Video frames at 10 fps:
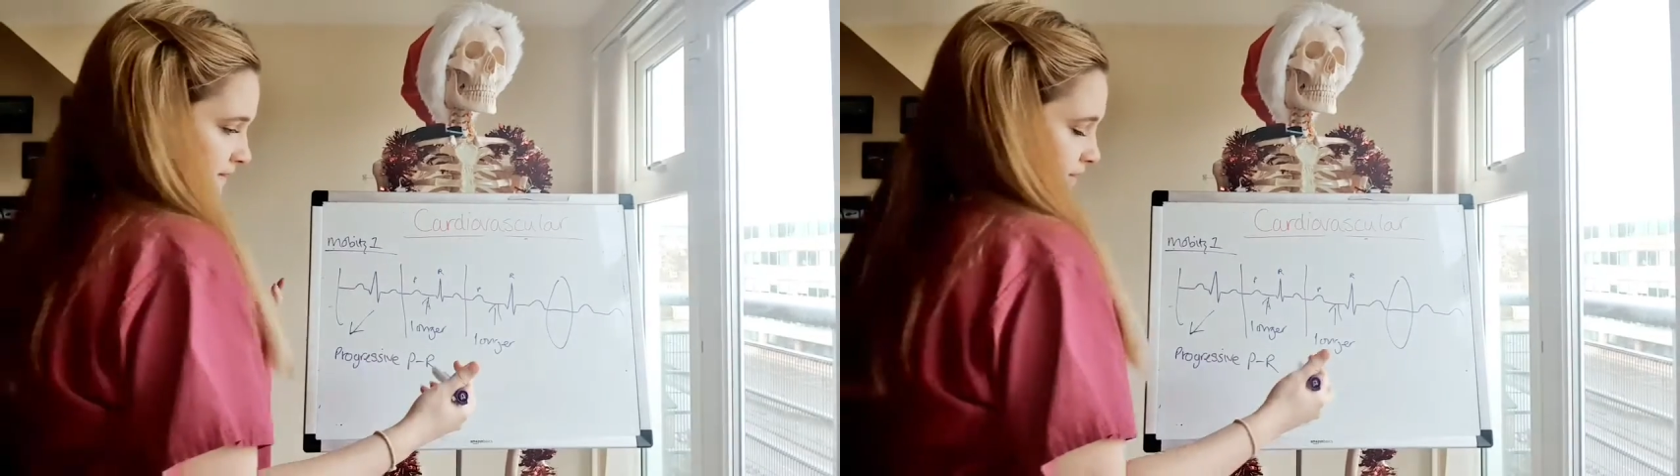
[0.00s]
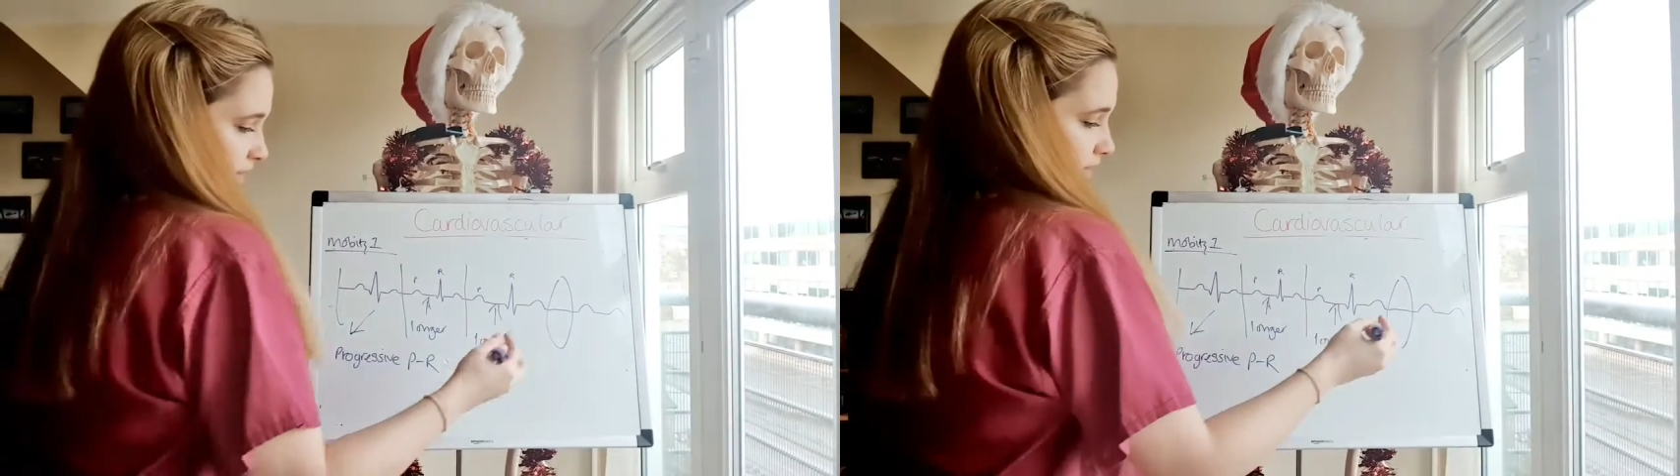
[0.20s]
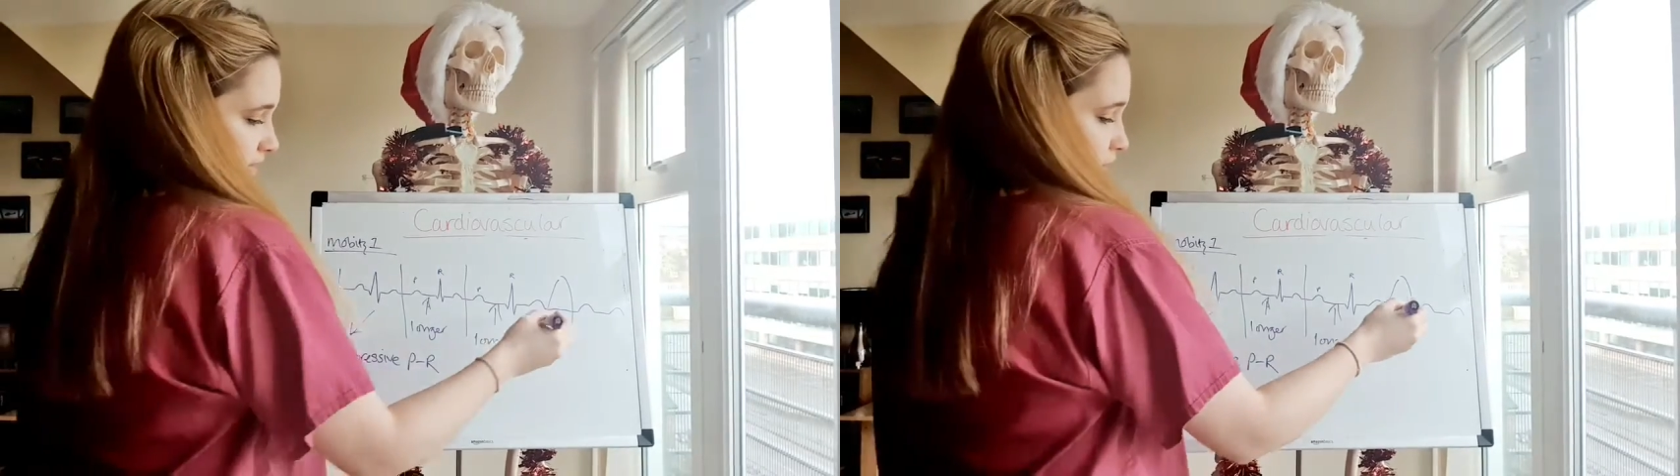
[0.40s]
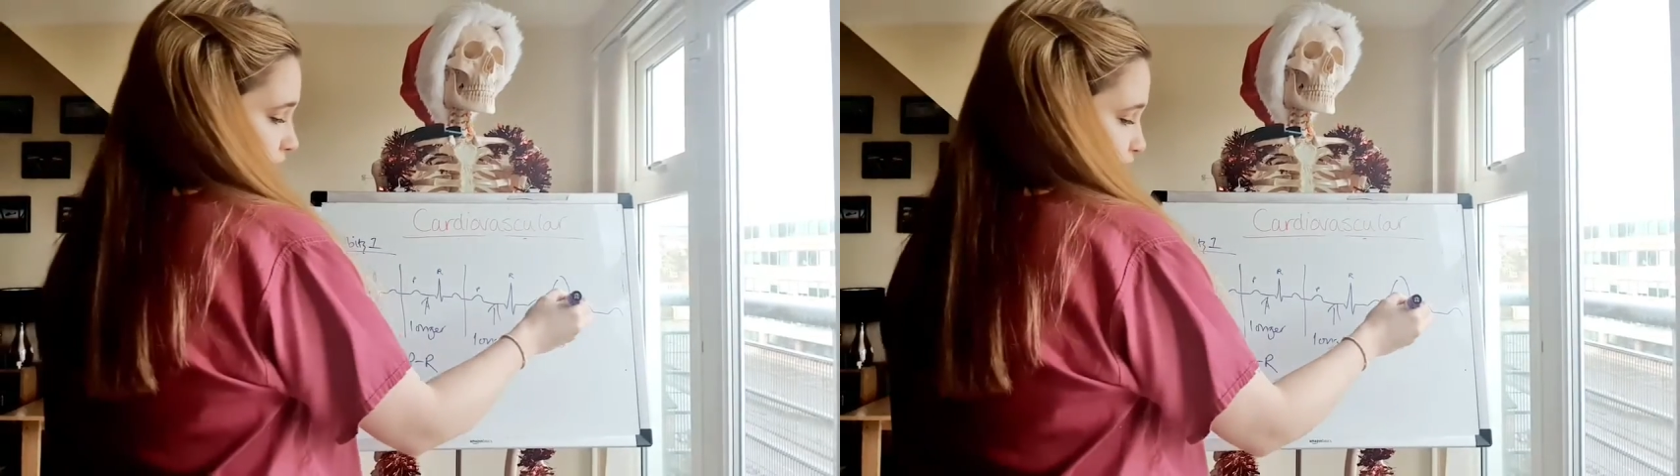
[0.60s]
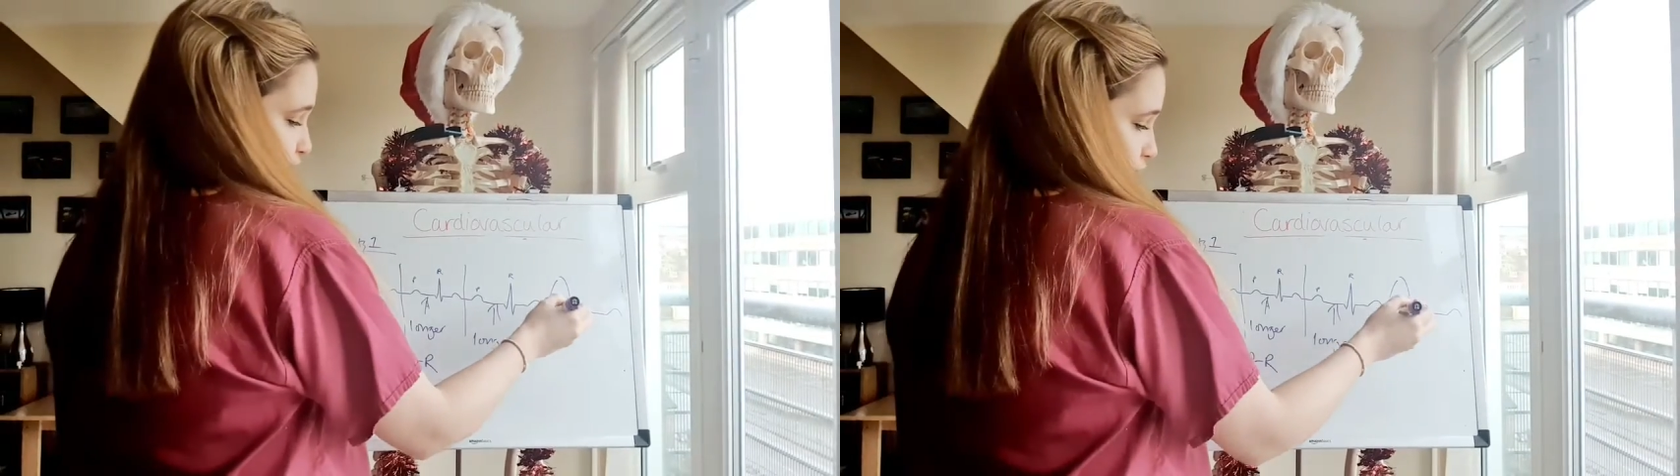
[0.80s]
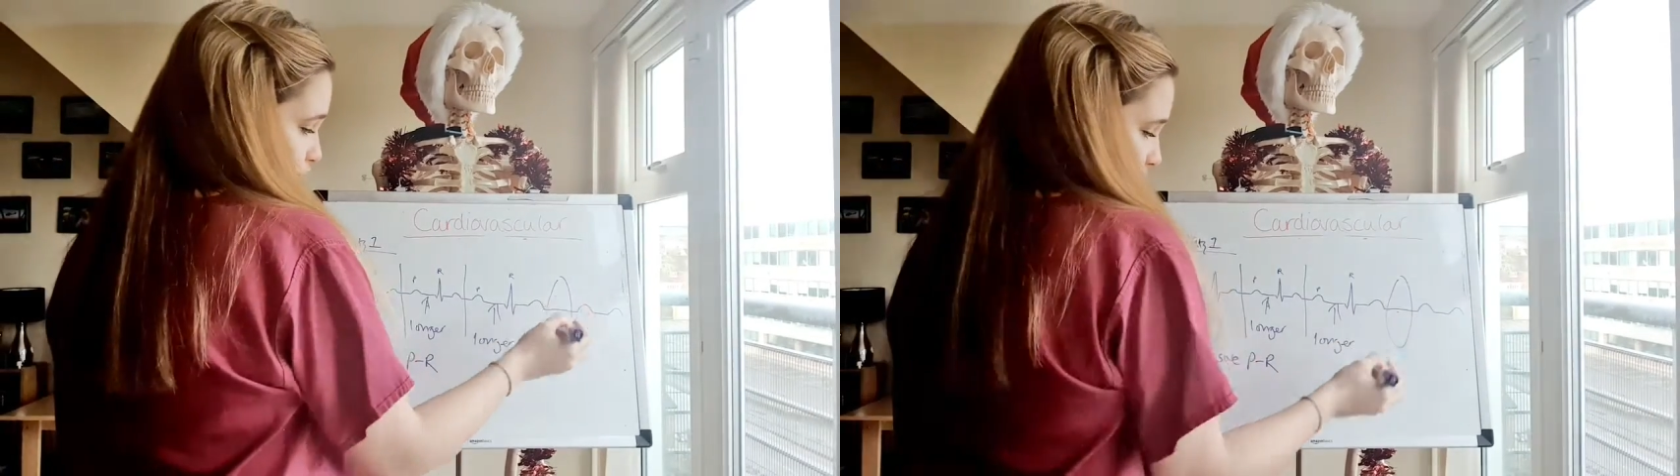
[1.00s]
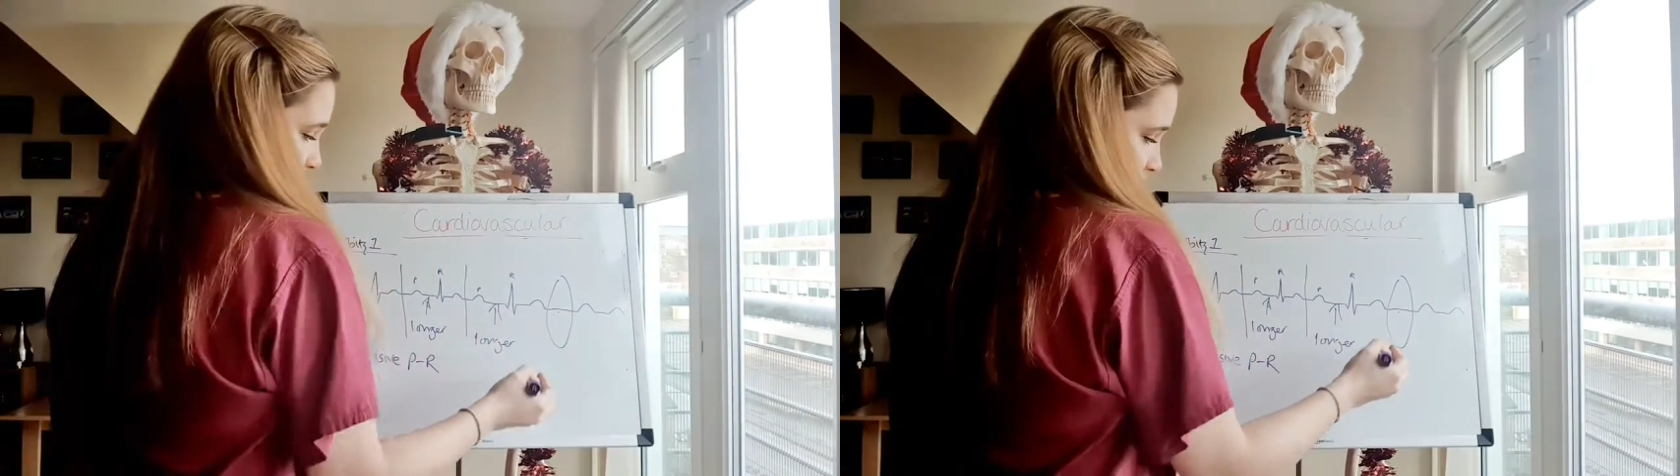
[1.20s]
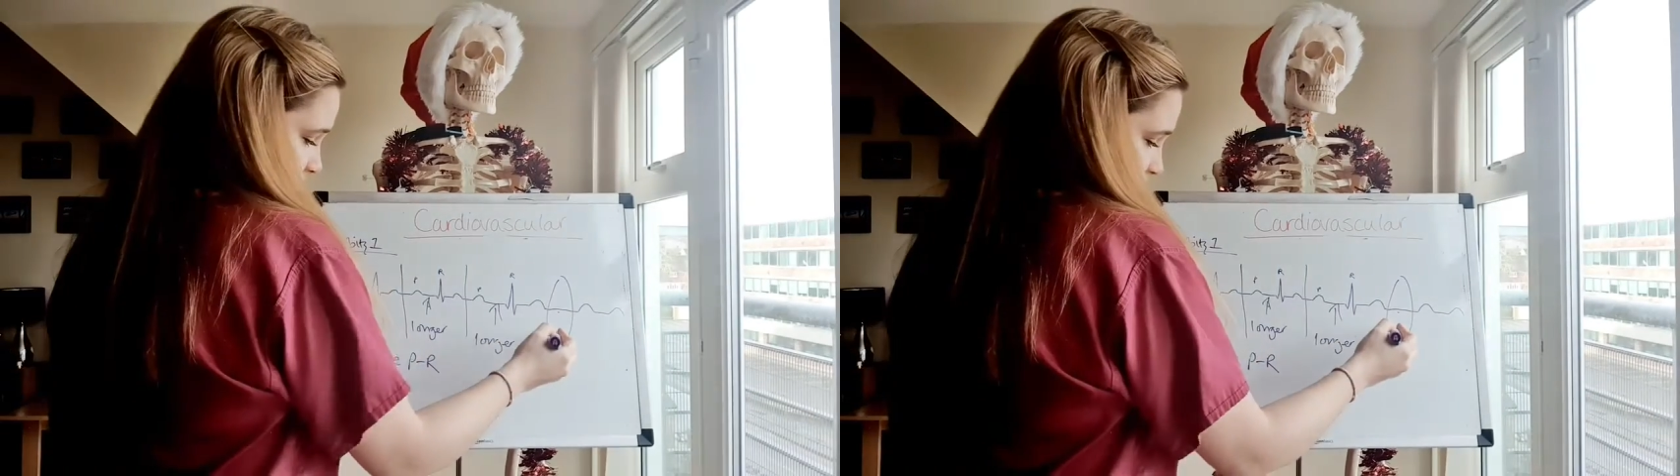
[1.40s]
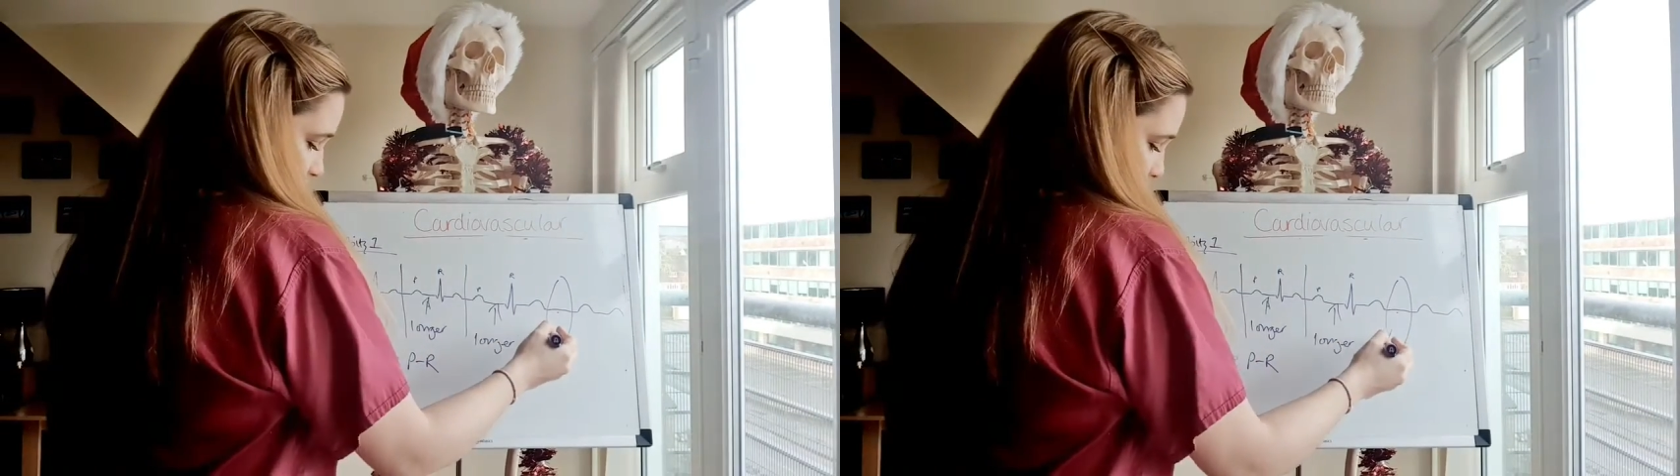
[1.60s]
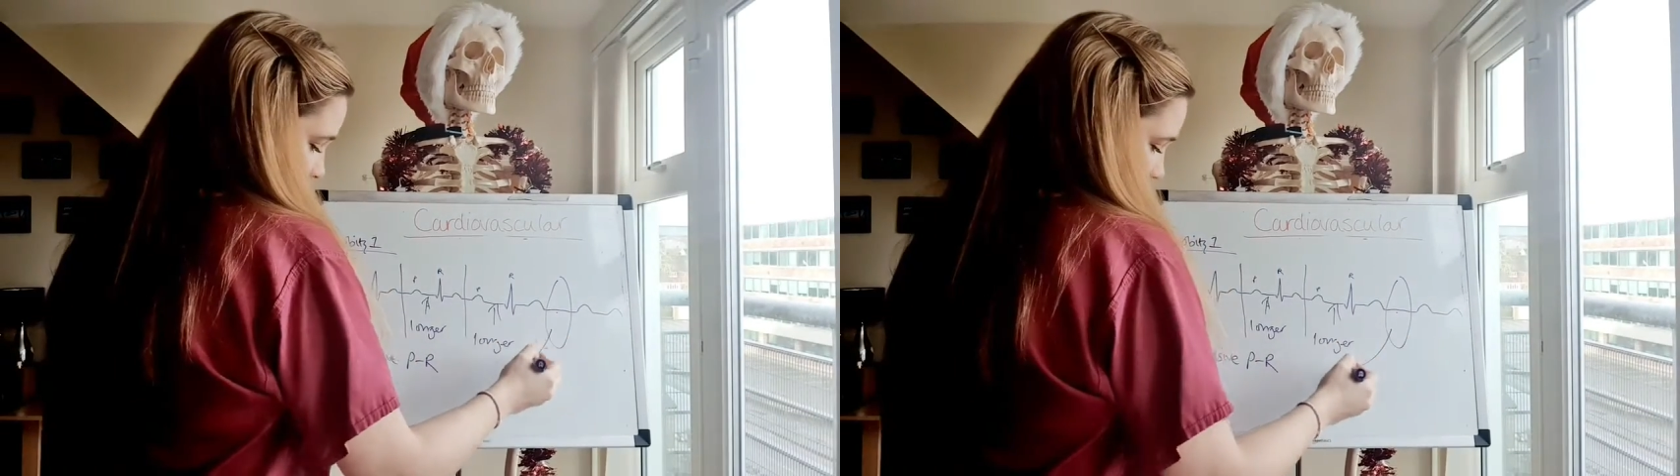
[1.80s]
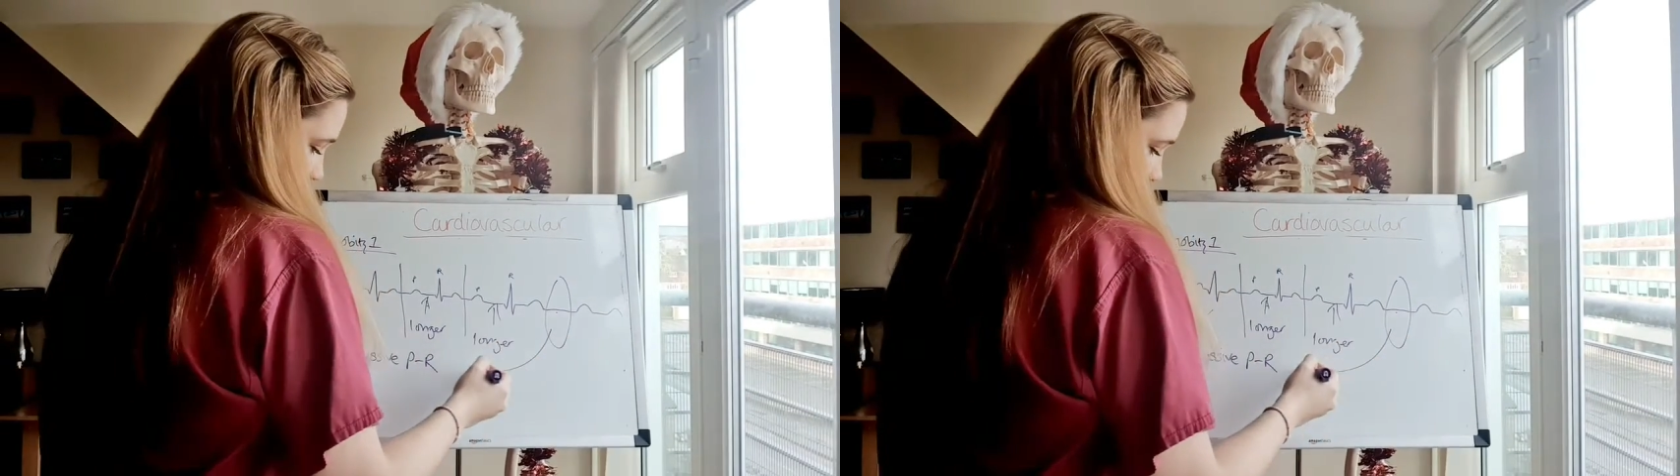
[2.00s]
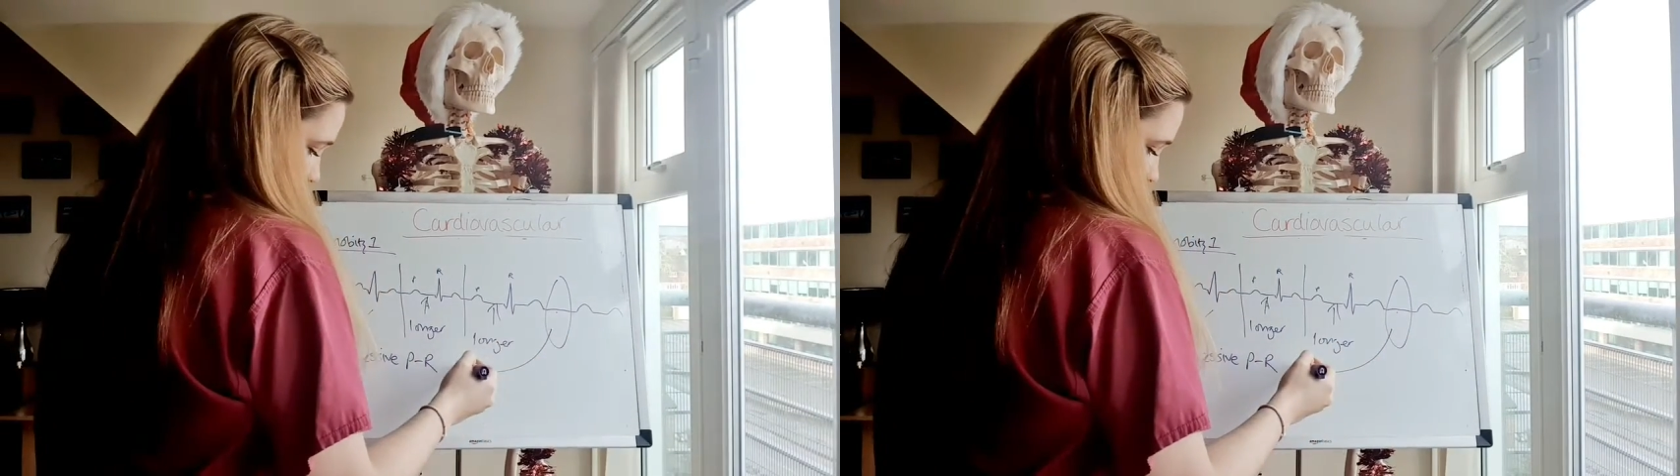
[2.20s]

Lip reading: and then you have a drop of your QRS,